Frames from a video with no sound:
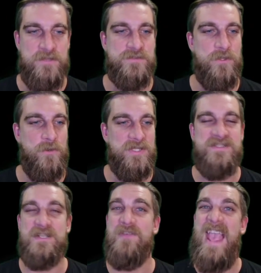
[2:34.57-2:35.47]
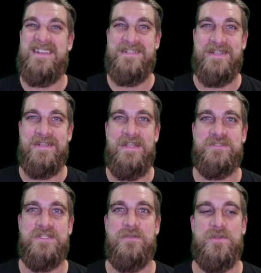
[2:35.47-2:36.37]
So instead of editing
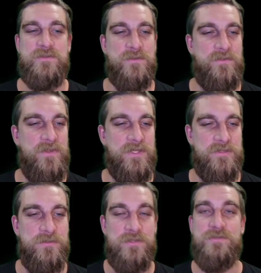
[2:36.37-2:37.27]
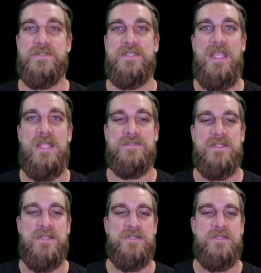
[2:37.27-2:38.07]
each individual thing, you can use a gate